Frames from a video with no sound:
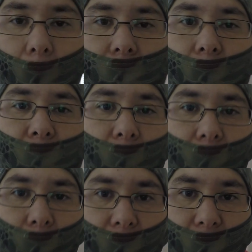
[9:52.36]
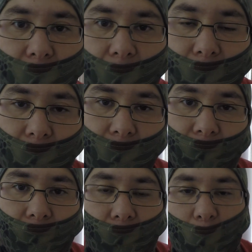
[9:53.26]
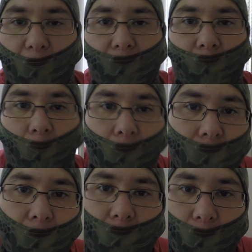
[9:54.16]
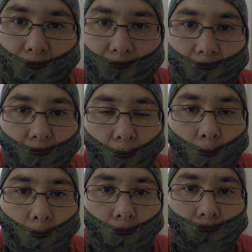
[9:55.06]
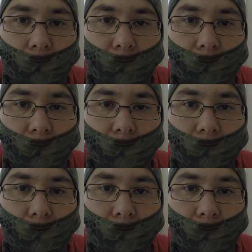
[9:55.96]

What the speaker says: So I'm sure that once you see this, if you may have already checked your mail, or